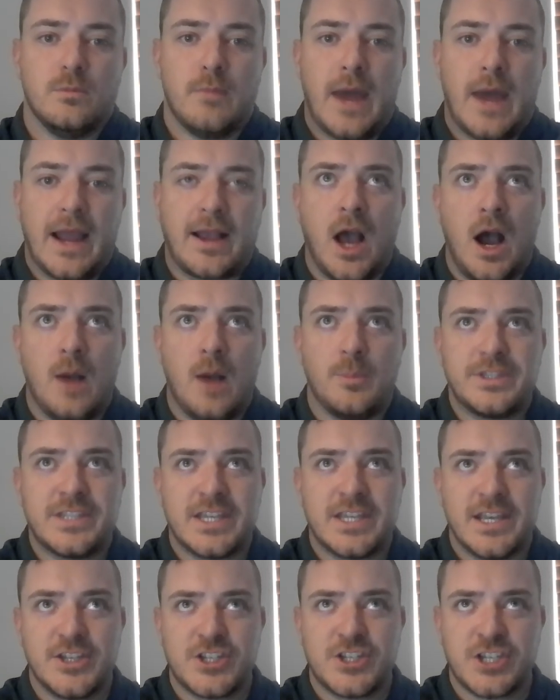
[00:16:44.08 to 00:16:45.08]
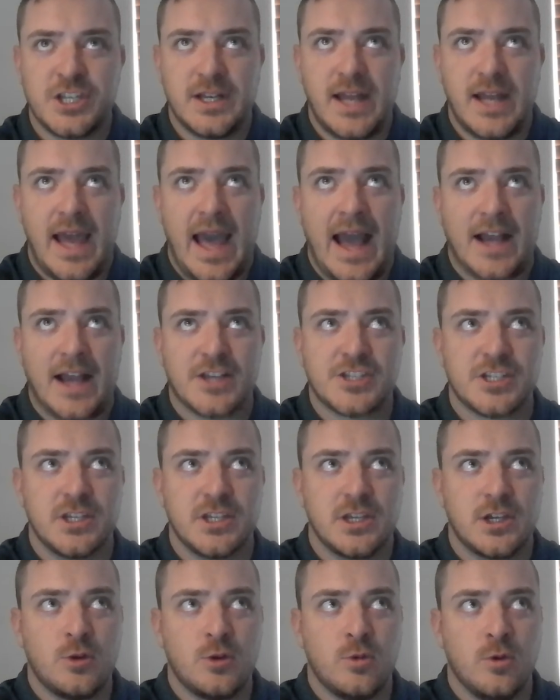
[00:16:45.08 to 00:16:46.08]
My competition
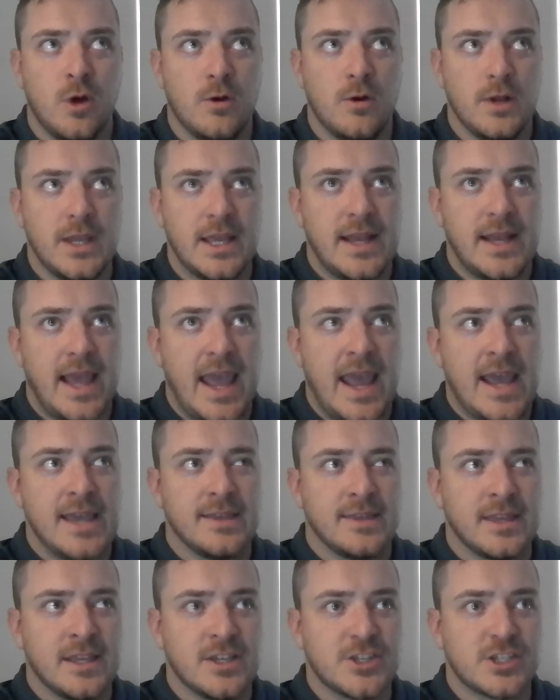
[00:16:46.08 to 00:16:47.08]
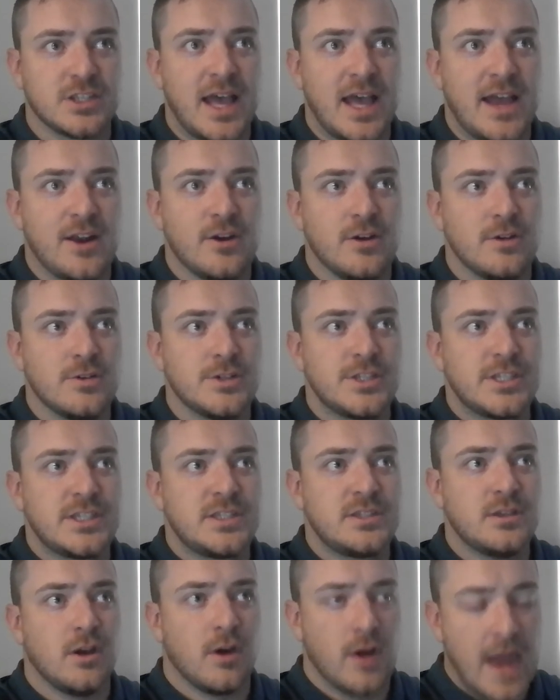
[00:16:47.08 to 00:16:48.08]
actually quoted 1/8 inch
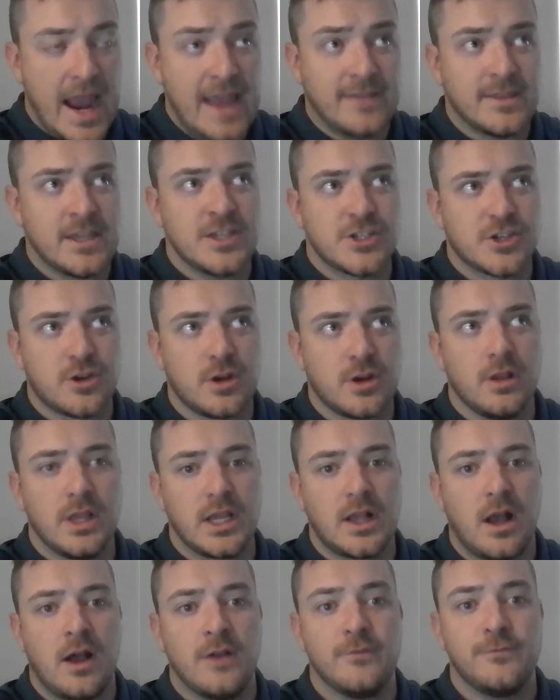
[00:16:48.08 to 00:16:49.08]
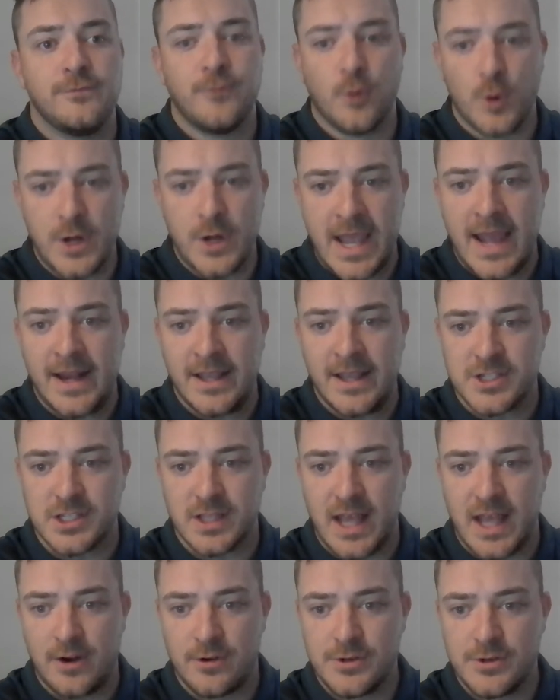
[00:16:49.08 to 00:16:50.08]
letters or 1/8 inch acrylic on
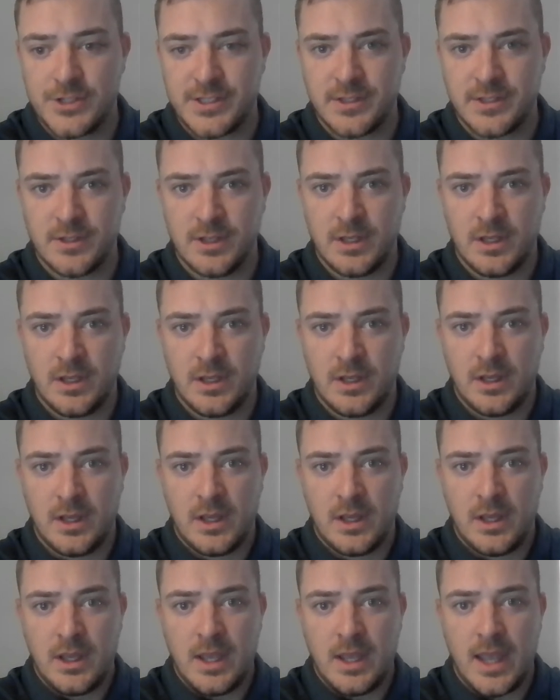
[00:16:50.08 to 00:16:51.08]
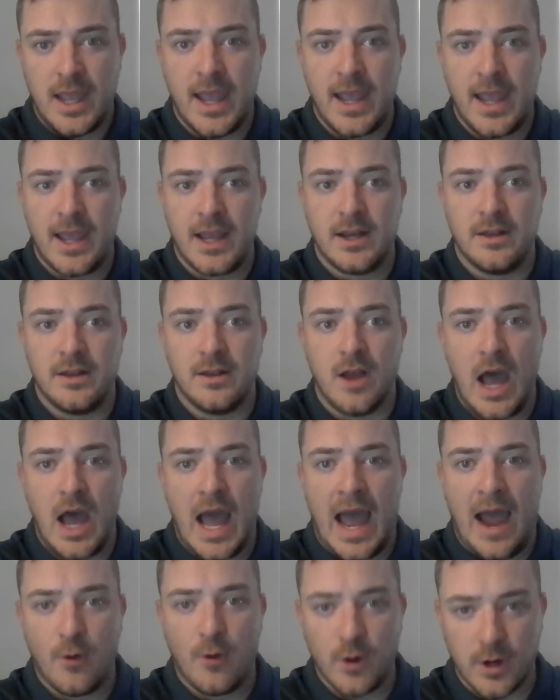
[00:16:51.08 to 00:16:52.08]
48-inch letters. And
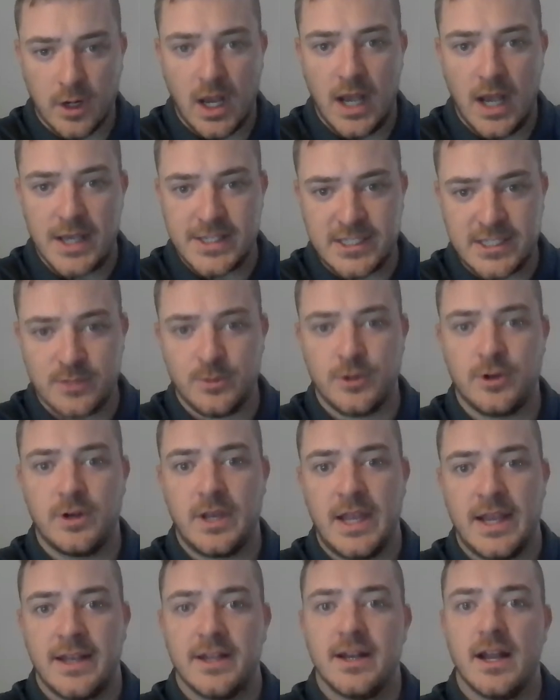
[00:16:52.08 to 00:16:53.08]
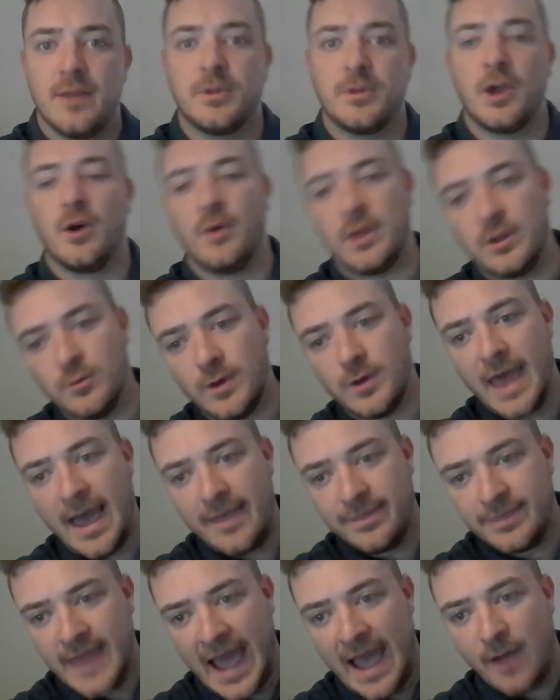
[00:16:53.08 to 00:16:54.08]
our customer ended up going with
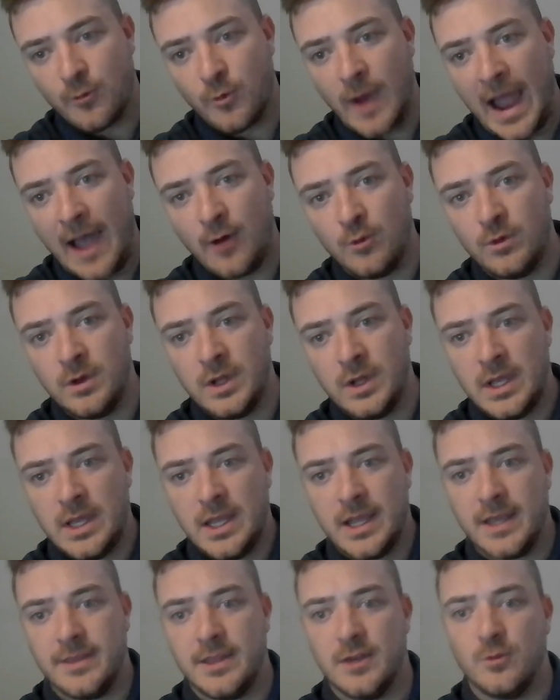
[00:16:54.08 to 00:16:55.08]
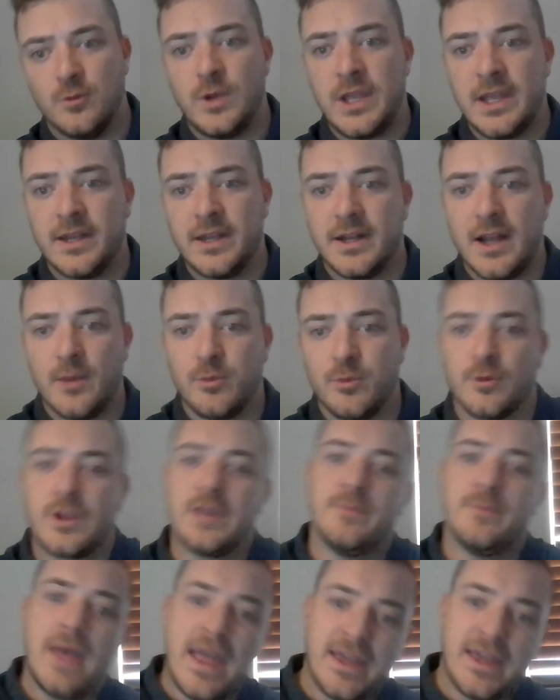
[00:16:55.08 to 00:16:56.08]
that route. And then we ended up
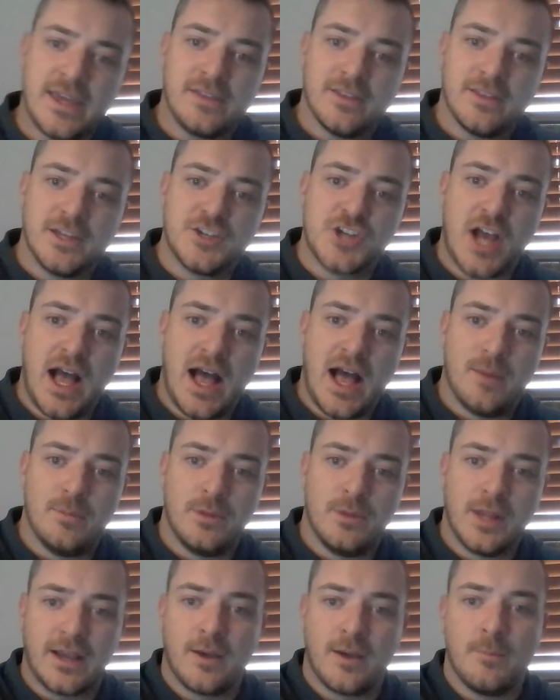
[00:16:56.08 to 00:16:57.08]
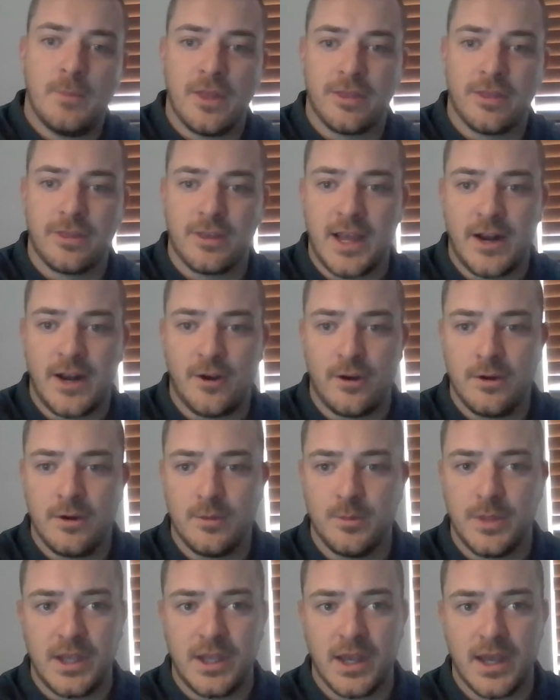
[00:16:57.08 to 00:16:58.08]
remaking the job like a month later
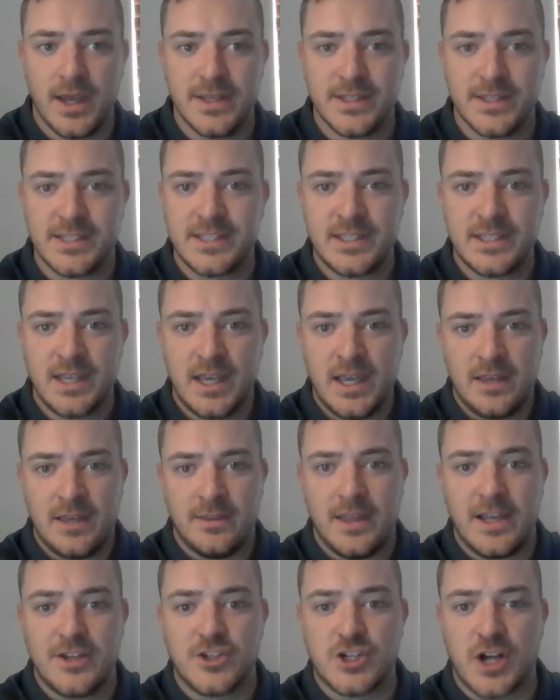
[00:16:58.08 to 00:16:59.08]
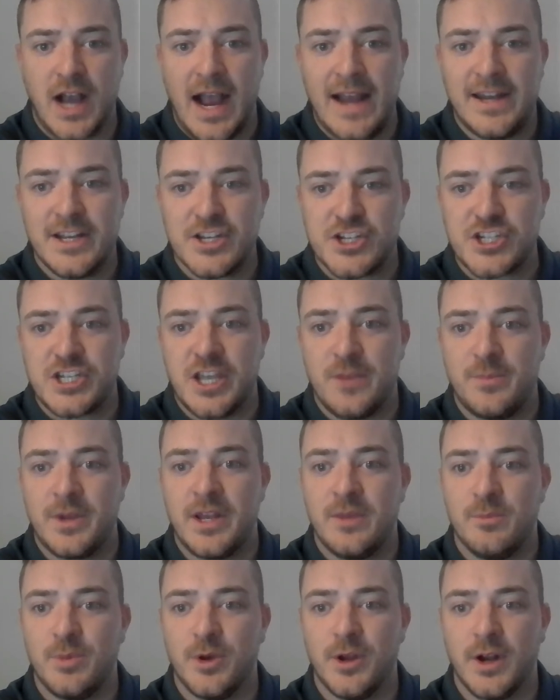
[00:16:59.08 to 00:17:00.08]
because they tried to ship
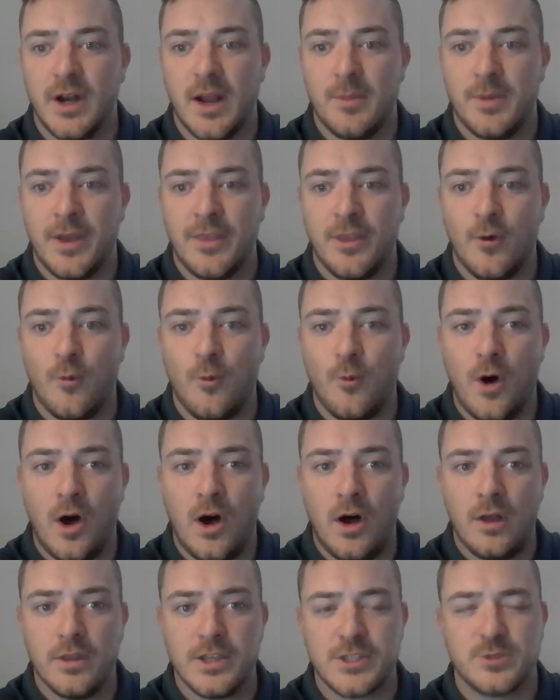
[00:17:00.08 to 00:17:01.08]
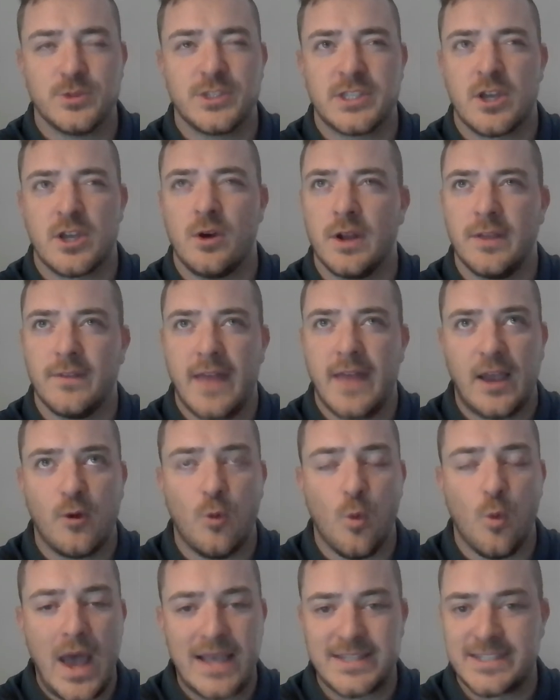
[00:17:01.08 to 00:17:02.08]
it and put it up on the wall. This was going in like
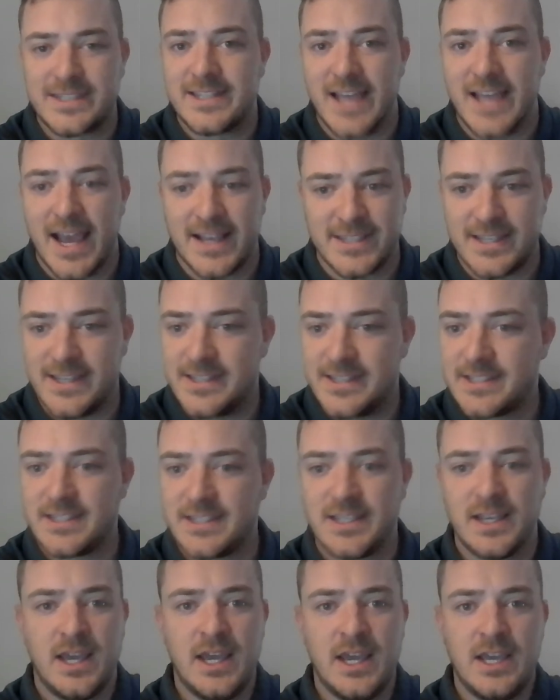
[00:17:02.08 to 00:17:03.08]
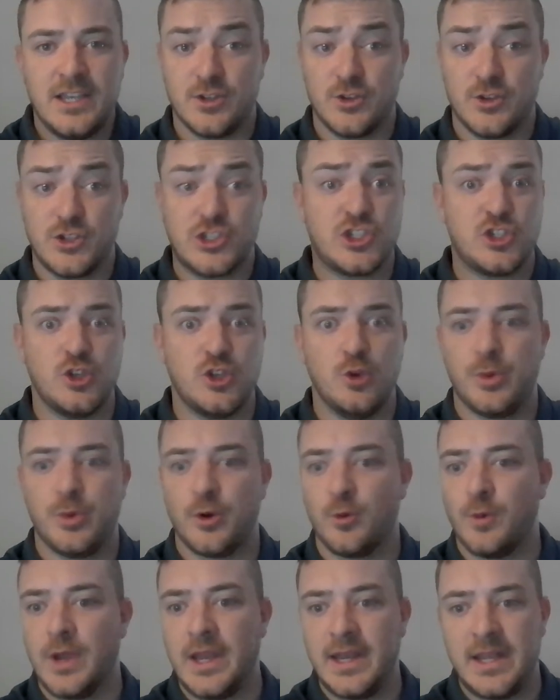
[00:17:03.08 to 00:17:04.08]
West Texas. So
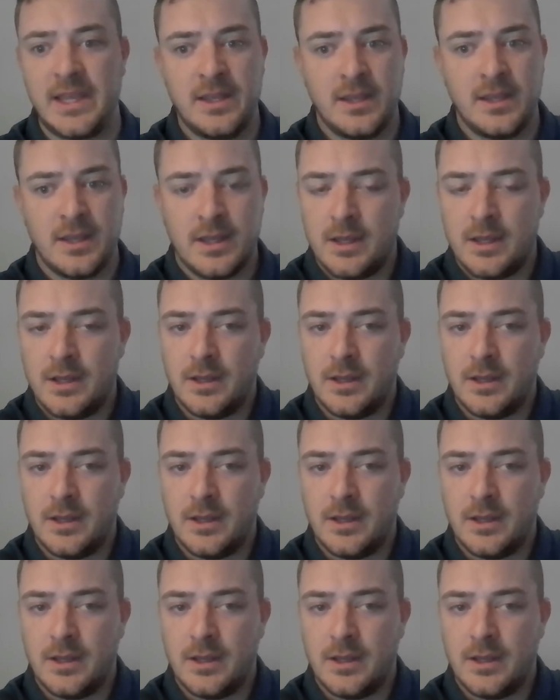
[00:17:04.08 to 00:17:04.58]
super windy.